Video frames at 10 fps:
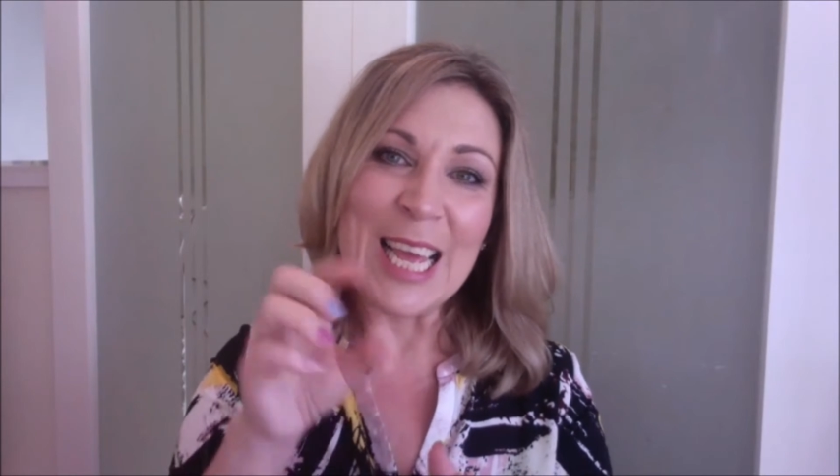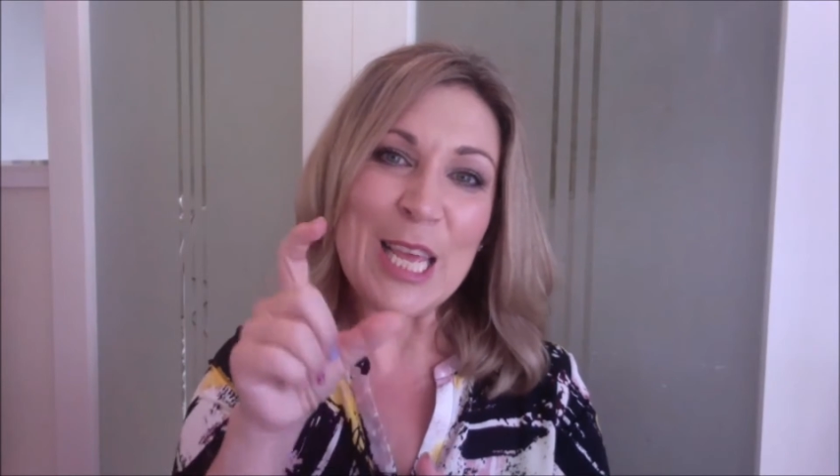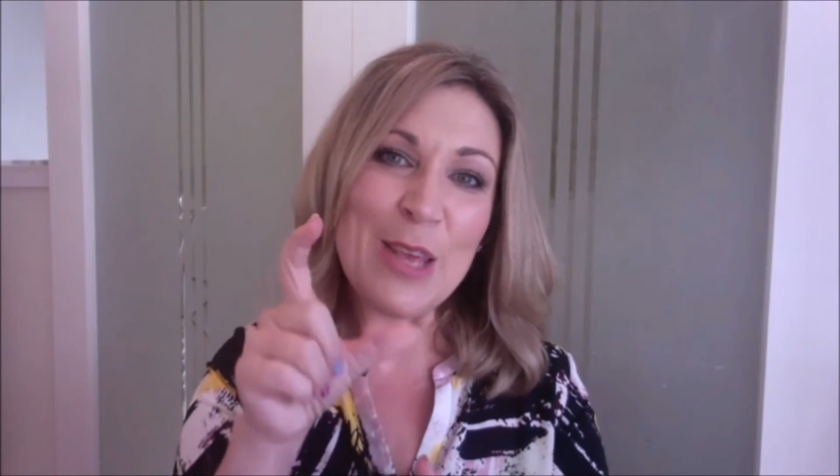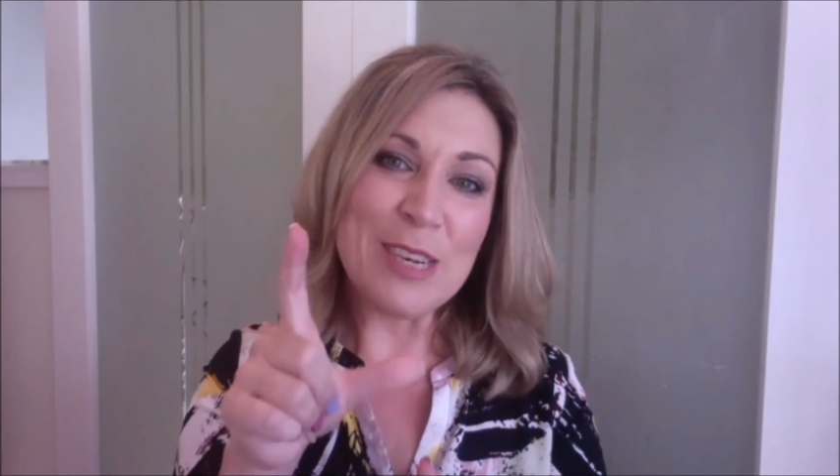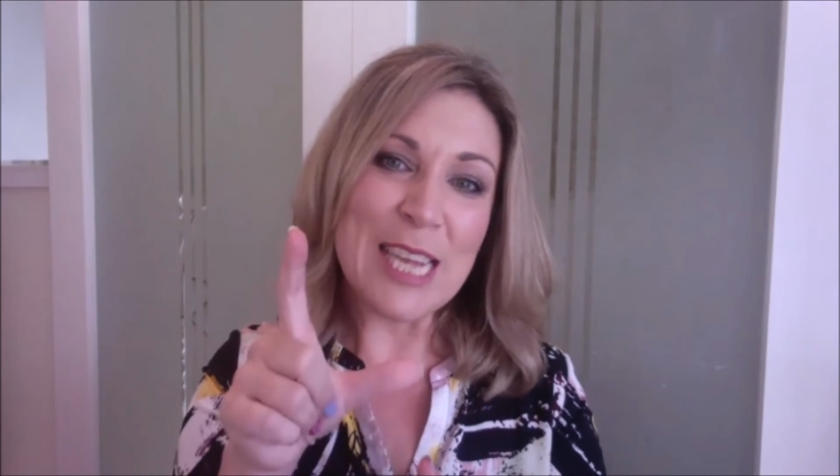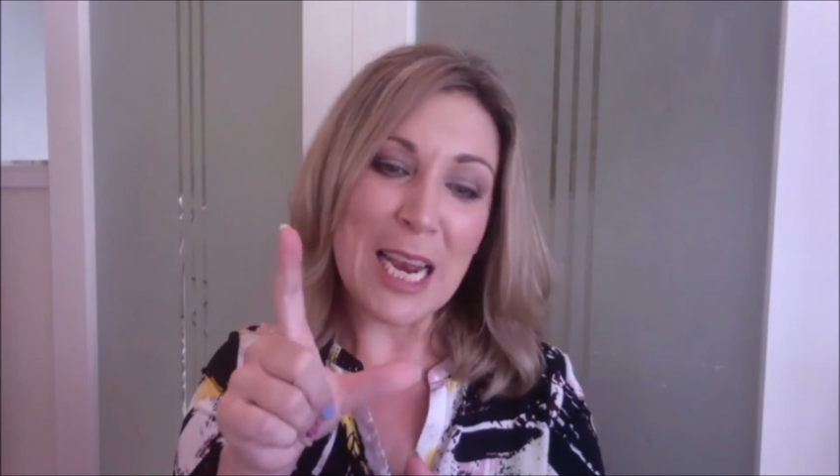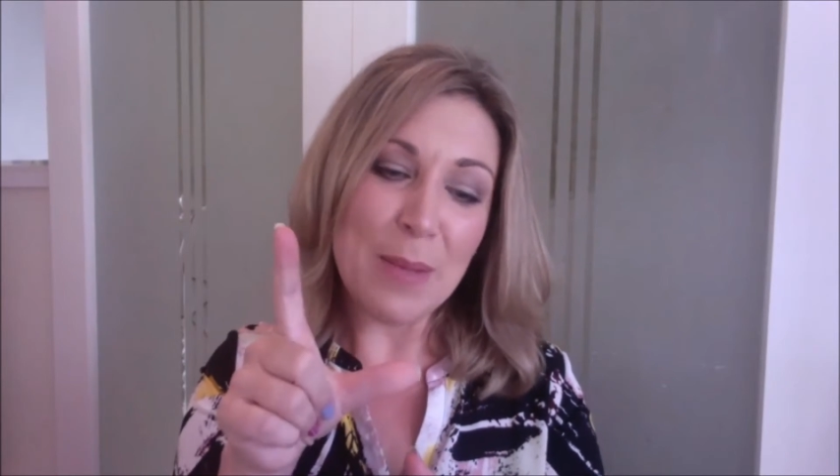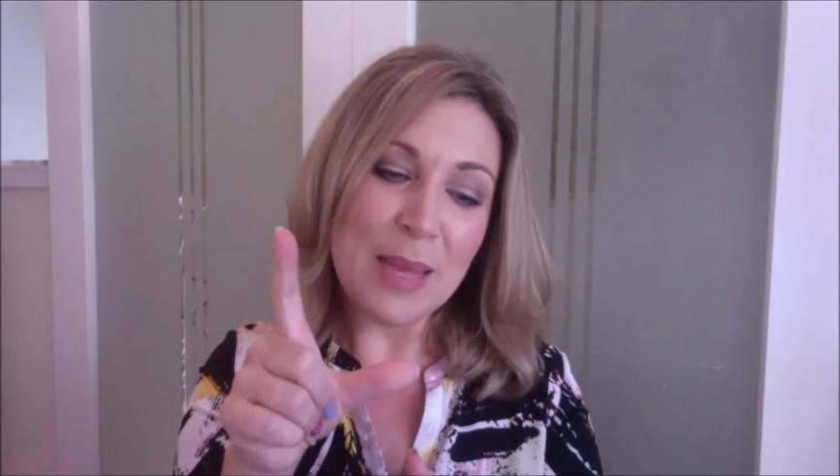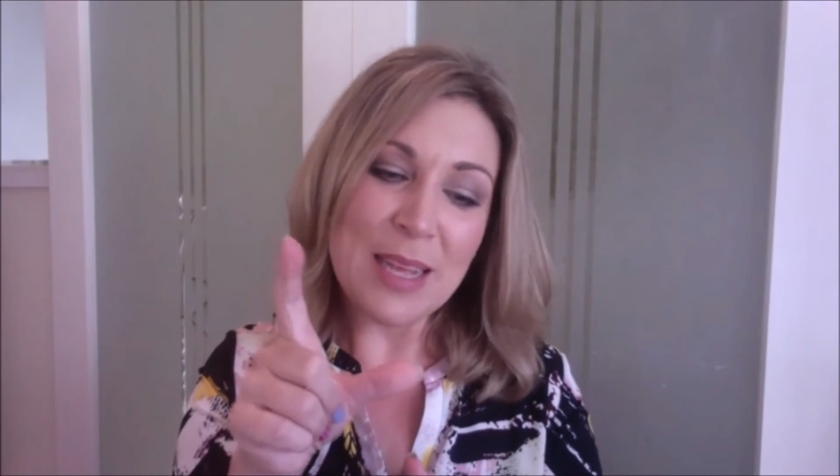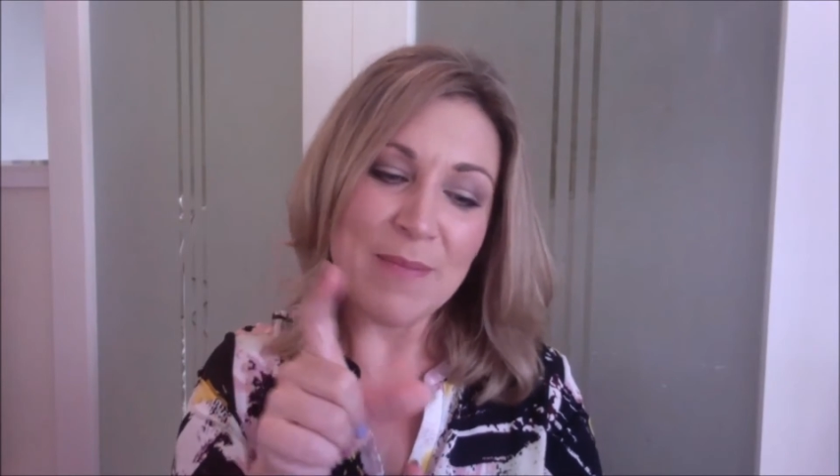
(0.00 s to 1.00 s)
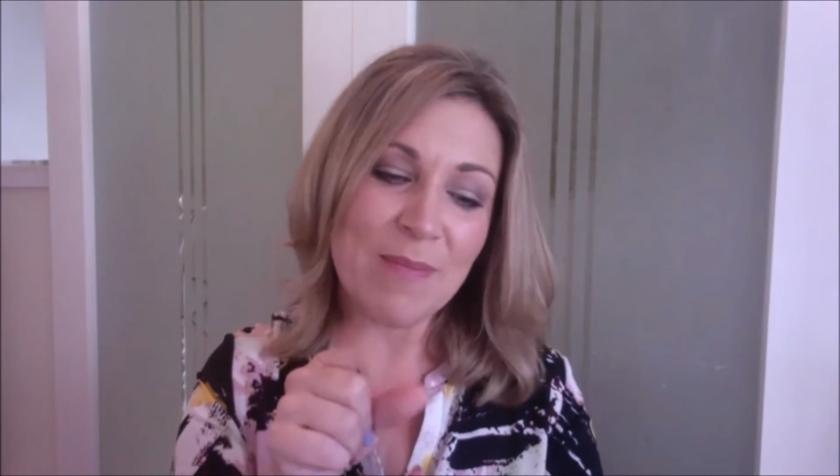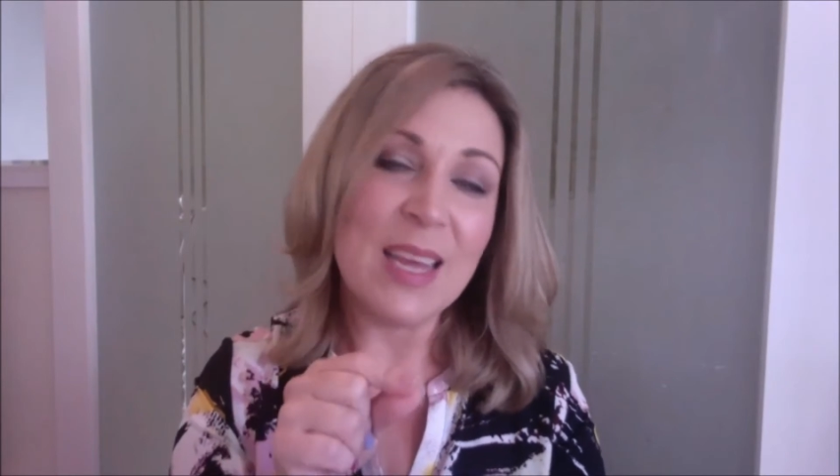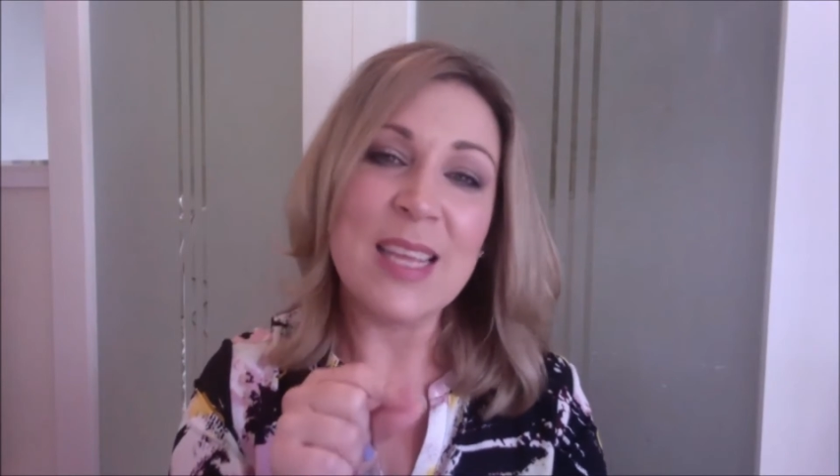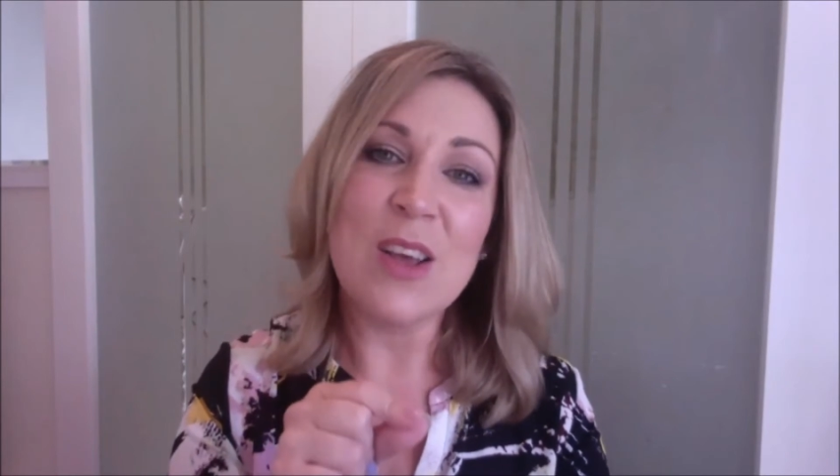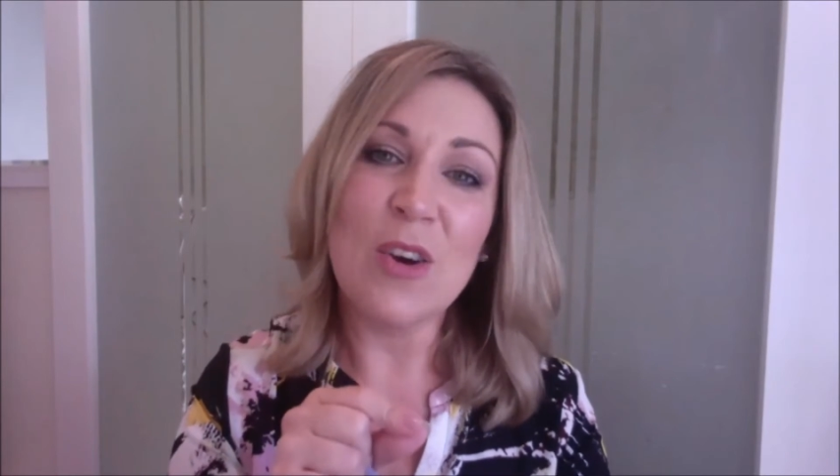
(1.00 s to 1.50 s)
your telomere is